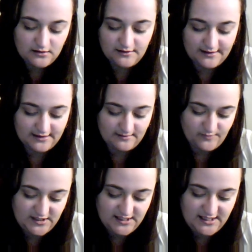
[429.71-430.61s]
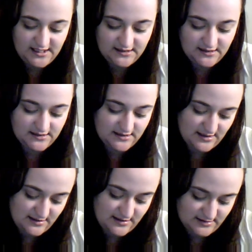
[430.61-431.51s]
like a pink
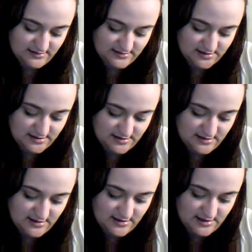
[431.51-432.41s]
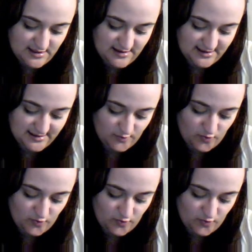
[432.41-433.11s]
and like an